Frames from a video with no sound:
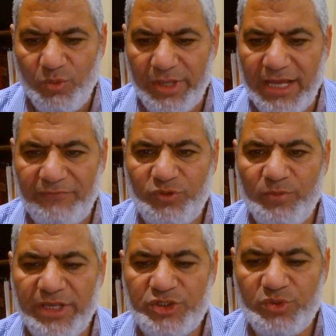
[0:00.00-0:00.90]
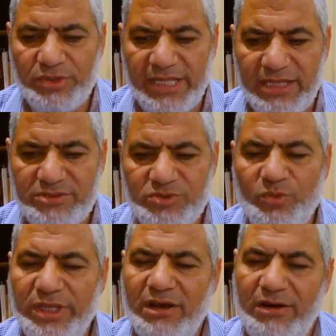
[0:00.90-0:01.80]
we have to make sure that
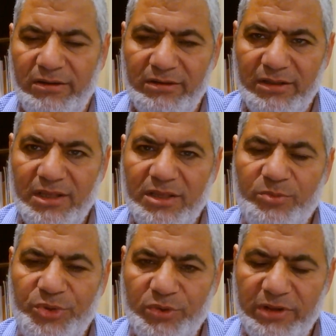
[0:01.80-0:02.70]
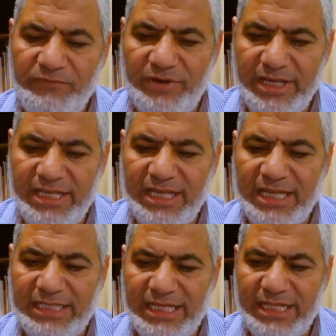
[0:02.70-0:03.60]
we are purifying
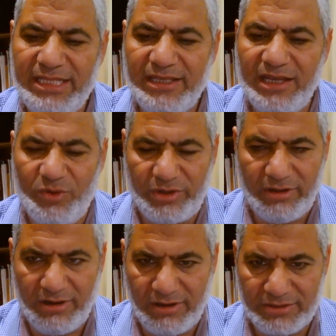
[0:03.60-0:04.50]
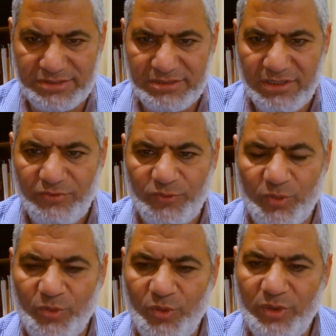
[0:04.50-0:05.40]
and cleaning our hearts
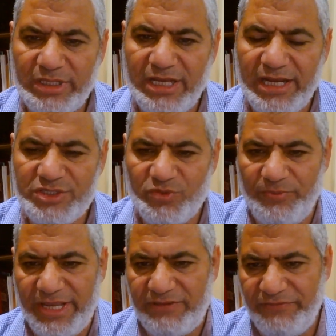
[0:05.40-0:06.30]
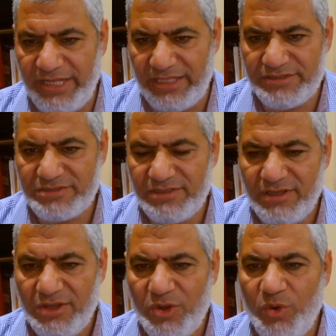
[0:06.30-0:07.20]
from all kinds of bad feelings
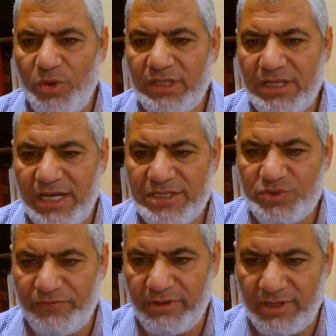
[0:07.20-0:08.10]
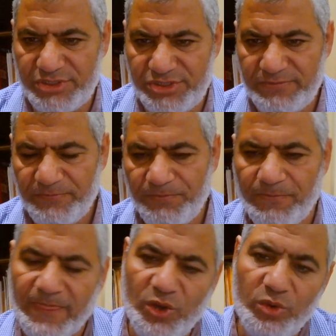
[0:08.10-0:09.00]
all kinds of grudge
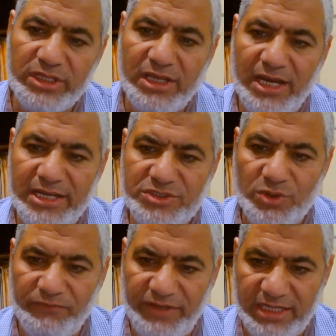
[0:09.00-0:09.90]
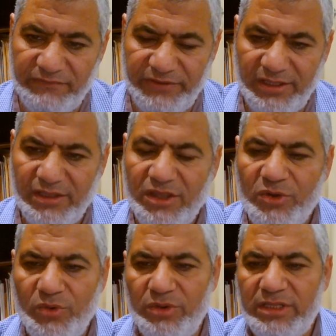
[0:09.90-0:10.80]
all kinds of envy
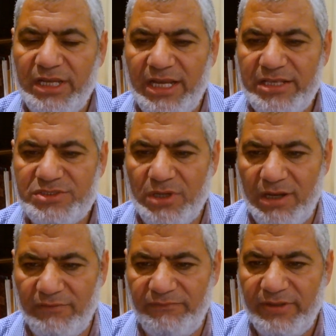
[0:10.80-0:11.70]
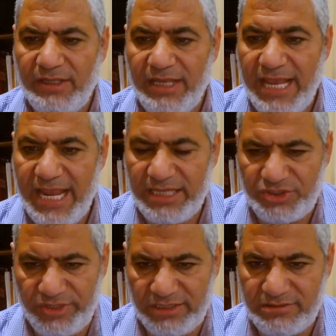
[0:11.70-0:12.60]
all kinds of
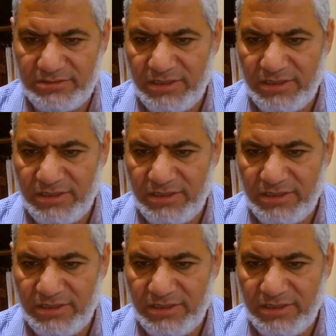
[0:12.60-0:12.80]
hatred